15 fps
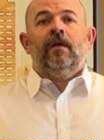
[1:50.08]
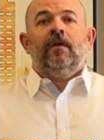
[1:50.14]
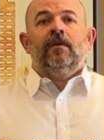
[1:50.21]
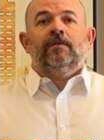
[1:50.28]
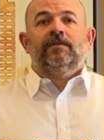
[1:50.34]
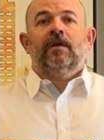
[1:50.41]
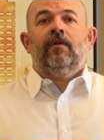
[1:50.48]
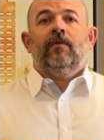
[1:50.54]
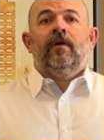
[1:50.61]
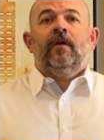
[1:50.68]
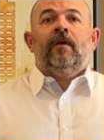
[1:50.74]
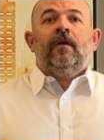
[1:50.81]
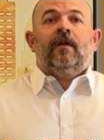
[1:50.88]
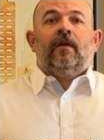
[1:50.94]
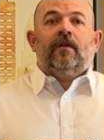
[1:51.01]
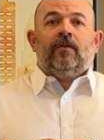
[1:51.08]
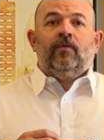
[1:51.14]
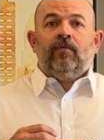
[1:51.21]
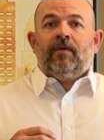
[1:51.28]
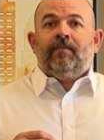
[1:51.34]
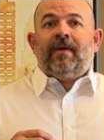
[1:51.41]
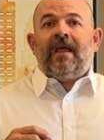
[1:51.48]
So you
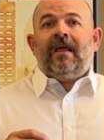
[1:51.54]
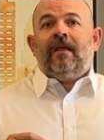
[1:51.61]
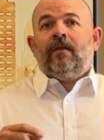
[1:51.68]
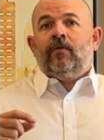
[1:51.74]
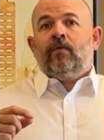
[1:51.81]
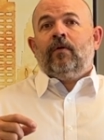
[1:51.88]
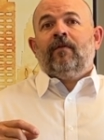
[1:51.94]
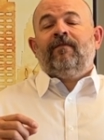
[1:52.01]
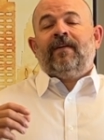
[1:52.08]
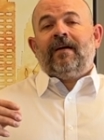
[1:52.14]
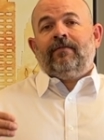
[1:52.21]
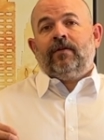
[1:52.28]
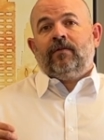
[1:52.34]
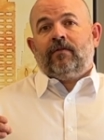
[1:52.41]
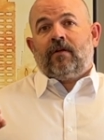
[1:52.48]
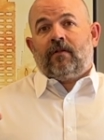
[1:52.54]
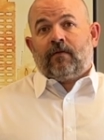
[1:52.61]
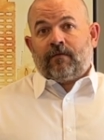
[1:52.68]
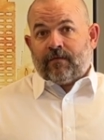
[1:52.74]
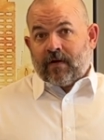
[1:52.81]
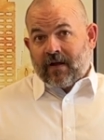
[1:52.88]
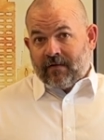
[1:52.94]
would pay your $500
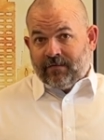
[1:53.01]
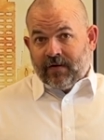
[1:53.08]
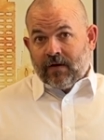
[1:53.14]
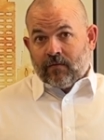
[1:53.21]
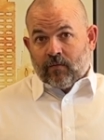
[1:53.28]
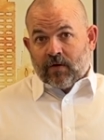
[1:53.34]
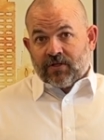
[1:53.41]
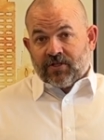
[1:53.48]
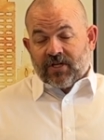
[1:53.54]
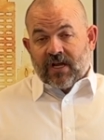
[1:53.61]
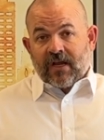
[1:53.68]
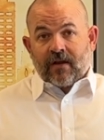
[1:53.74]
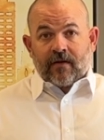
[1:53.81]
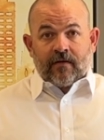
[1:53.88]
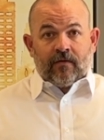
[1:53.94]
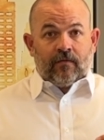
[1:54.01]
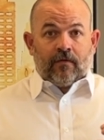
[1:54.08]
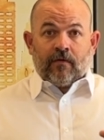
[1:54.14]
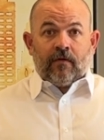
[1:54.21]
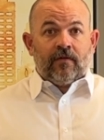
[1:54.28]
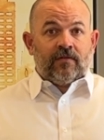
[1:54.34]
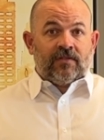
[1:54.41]
fraud fee in one check, your
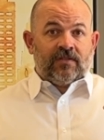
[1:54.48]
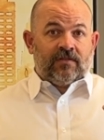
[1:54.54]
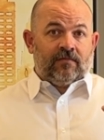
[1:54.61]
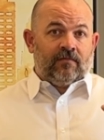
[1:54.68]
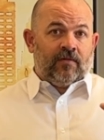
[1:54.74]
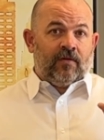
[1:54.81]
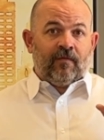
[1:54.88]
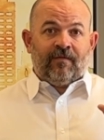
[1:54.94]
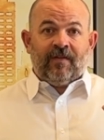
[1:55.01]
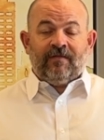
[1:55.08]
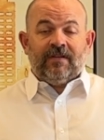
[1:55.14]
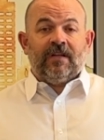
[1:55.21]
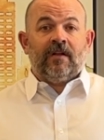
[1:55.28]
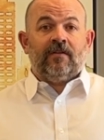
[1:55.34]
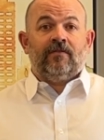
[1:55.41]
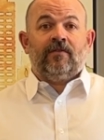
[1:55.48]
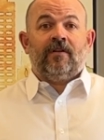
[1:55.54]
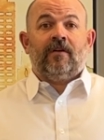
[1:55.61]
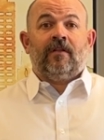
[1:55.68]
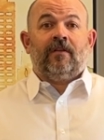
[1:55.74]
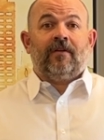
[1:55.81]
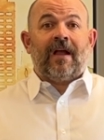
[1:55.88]
your $1,500
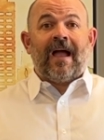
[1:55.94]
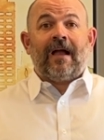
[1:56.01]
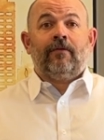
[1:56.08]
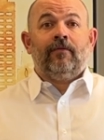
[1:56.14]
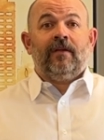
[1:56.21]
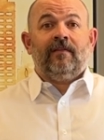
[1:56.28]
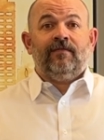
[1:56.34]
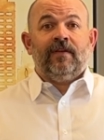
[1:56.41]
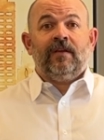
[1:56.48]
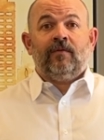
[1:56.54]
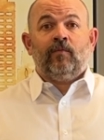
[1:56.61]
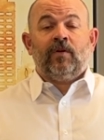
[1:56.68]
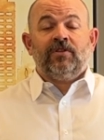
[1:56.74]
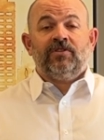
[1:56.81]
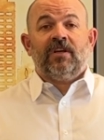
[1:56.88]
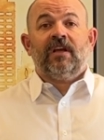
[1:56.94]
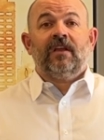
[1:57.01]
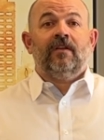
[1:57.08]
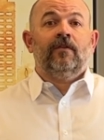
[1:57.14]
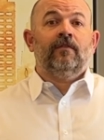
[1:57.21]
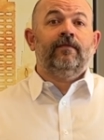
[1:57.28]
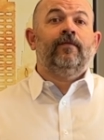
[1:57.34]
ACWIA fee in one check,
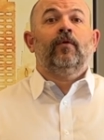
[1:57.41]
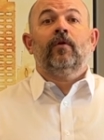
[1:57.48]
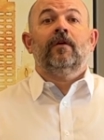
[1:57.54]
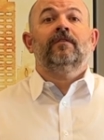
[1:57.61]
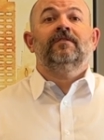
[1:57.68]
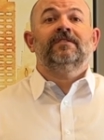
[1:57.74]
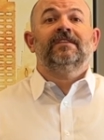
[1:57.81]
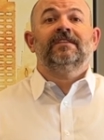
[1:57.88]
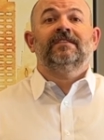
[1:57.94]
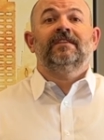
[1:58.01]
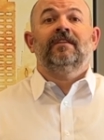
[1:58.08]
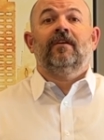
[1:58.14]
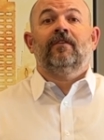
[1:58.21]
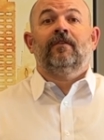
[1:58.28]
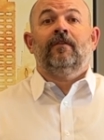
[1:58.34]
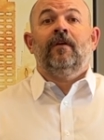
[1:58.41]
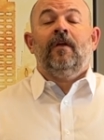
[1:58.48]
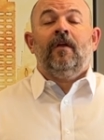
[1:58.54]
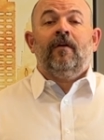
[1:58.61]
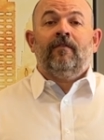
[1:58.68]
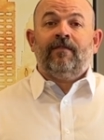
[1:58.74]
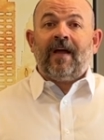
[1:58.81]
and your $460
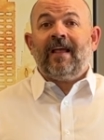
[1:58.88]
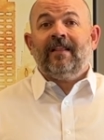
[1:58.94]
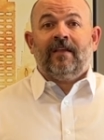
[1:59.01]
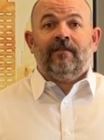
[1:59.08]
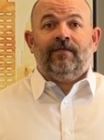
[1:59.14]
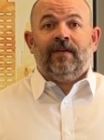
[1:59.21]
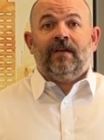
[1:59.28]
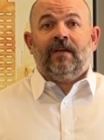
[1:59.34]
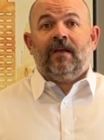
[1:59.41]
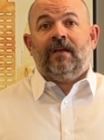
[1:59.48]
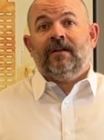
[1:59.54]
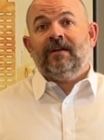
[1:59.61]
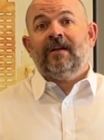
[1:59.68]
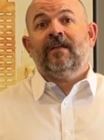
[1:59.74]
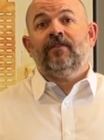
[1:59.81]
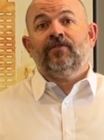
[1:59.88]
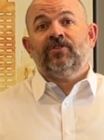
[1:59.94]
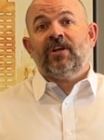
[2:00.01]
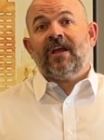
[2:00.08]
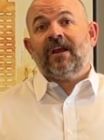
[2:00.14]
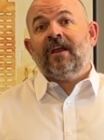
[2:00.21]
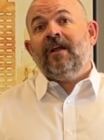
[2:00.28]
filing fee and another
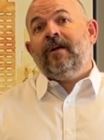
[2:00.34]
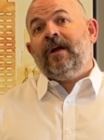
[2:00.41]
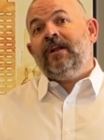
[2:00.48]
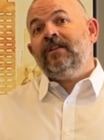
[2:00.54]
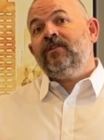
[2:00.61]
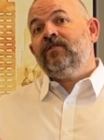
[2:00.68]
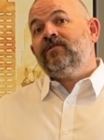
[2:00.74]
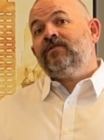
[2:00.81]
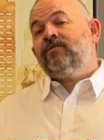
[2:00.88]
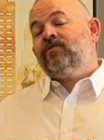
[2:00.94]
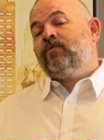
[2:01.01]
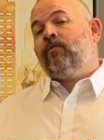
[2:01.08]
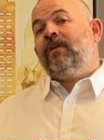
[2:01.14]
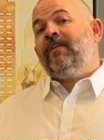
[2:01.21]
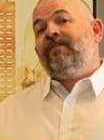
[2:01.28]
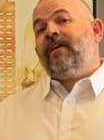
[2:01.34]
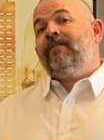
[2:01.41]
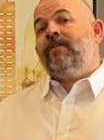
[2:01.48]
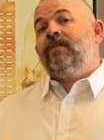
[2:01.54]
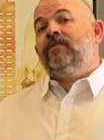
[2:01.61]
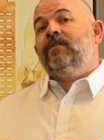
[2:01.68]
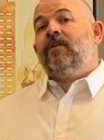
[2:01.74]
check, and then your
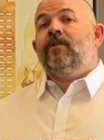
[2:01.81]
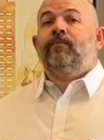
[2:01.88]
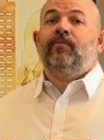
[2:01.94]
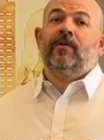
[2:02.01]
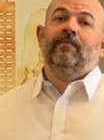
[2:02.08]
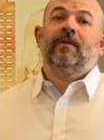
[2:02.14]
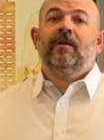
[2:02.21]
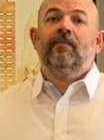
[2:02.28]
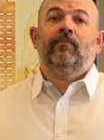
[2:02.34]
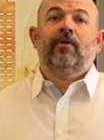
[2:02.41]
$2,500 premium